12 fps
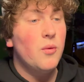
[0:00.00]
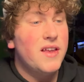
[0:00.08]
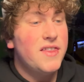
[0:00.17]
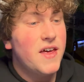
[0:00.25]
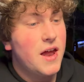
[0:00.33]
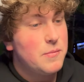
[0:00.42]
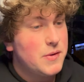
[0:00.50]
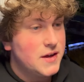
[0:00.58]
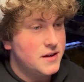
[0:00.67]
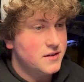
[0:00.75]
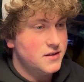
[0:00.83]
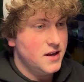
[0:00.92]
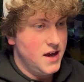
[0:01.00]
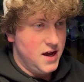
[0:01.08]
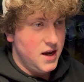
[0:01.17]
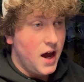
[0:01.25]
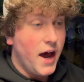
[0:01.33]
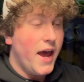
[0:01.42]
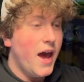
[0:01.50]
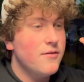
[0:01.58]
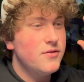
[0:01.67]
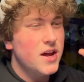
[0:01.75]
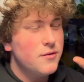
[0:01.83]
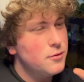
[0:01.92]
with that being said, I
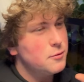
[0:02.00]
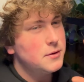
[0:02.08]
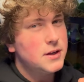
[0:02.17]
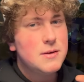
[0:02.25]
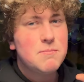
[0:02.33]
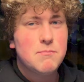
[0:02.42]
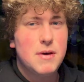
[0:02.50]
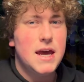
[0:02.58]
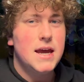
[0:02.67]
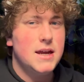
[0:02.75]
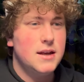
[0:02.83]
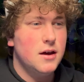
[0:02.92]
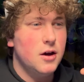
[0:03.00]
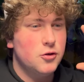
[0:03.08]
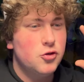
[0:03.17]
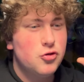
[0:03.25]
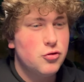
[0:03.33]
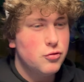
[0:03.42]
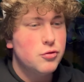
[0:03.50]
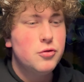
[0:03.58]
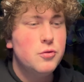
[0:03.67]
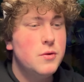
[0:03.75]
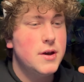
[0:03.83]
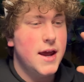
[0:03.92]
have never really made a
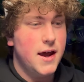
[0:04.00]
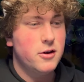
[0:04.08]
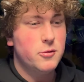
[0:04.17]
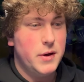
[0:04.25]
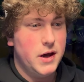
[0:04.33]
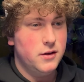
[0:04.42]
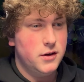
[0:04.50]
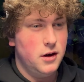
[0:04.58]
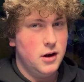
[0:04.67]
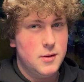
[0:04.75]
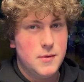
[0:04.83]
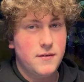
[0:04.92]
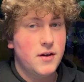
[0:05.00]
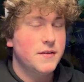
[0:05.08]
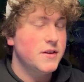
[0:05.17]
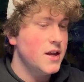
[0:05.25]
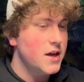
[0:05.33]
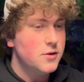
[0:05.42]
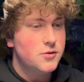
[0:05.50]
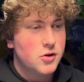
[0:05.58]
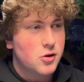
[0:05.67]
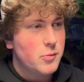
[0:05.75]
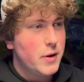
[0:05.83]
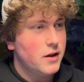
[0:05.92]
true Nano Paludarium. I've got the Nano
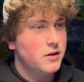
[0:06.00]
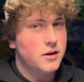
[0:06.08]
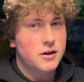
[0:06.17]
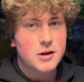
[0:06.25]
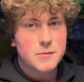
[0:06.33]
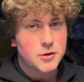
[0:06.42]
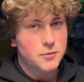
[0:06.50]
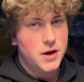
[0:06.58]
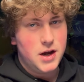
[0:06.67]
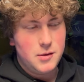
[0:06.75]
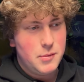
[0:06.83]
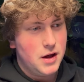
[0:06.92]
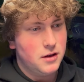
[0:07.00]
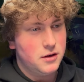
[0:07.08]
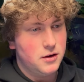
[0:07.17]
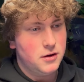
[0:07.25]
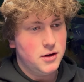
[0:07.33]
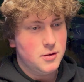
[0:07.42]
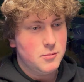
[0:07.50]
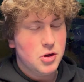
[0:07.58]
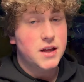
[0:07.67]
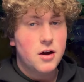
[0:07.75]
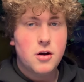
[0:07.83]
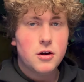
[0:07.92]
Jungle Paludarium and the Raining Paludarium.
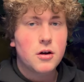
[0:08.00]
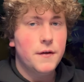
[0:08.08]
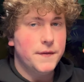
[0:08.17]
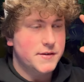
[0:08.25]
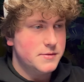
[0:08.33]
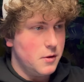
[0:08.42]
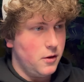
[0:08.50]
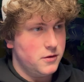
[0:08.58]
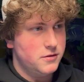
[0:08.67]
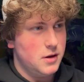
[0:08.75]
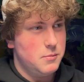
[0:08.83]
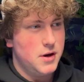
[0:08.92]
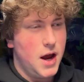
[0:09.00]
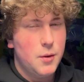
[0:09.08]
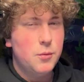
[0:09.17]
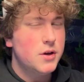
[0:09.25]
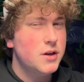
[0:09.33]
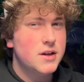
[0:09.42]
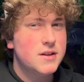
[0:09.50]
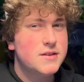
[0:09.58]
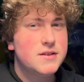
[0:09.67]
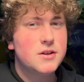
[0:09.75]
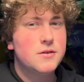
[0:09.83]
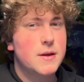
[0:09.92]
They are on the smaller side, but I wouldn't
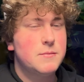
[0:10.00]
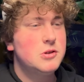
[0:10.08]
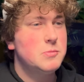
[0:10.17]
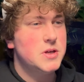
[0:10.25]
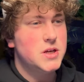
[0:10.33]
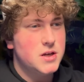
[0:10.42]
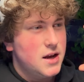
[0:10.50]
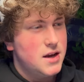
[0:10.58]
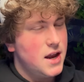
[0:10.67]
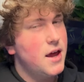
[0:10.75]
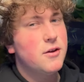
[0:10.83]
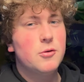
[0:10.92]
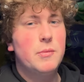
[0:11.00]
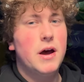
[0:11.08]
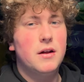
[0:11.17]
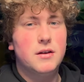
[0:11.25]
consider them to be Nano Paludarium